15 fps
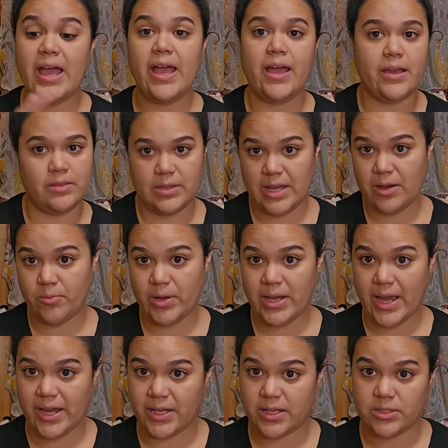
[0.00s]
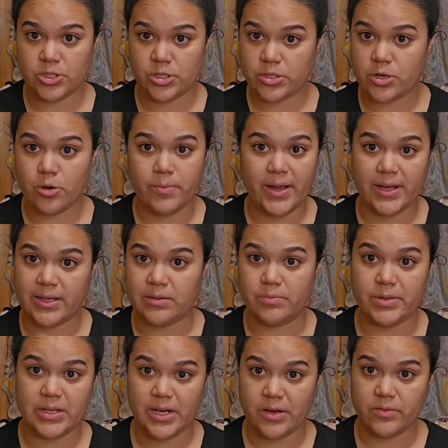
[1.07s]
And that way I can just go back and
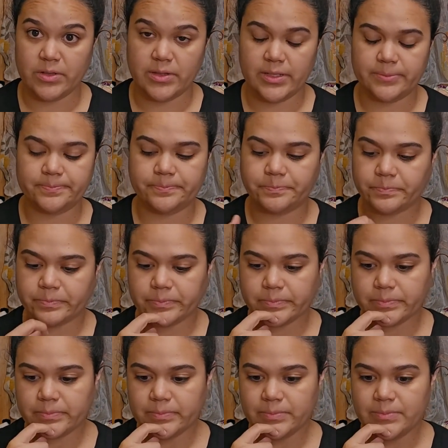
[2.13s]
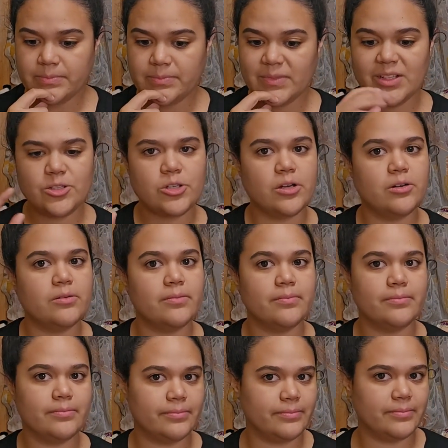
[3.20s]
bead everything. So
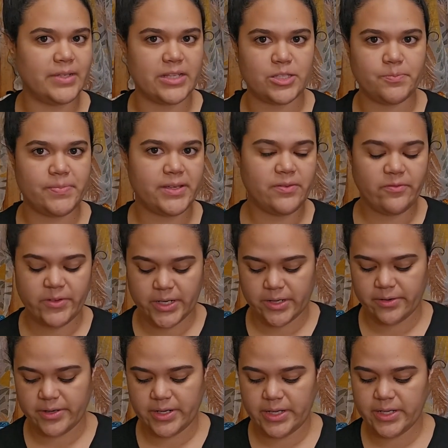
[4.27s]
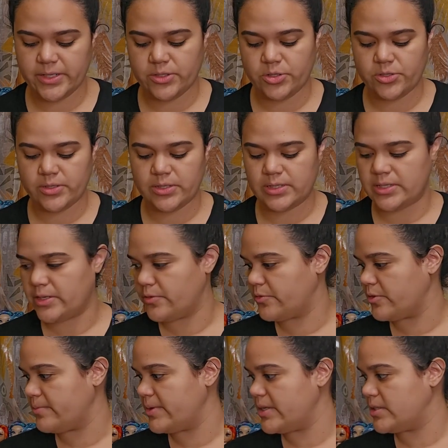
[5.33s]
it's been very interesting
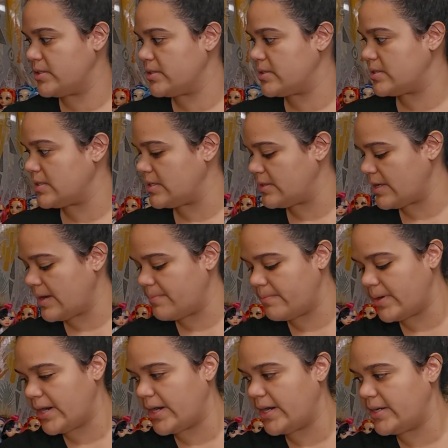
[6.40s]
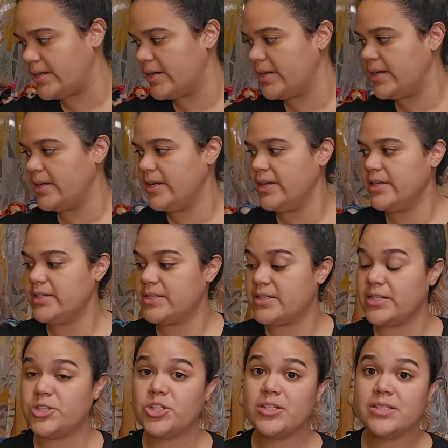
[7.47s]
for me to see that my
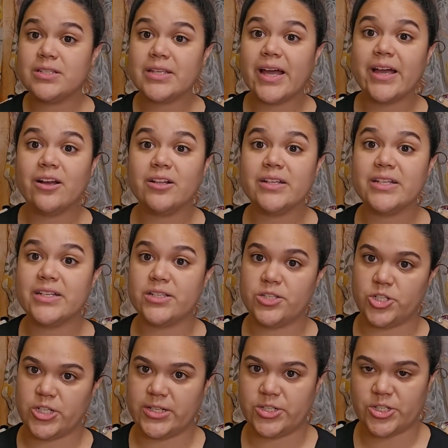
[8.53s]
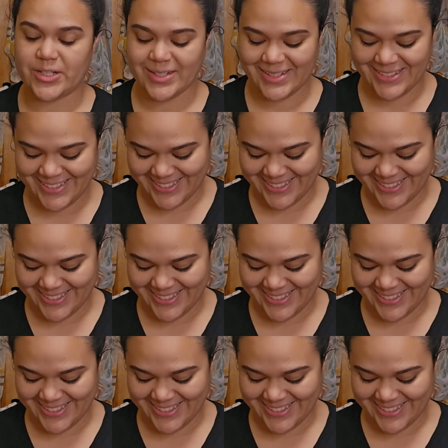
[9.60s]
stitching style is changing.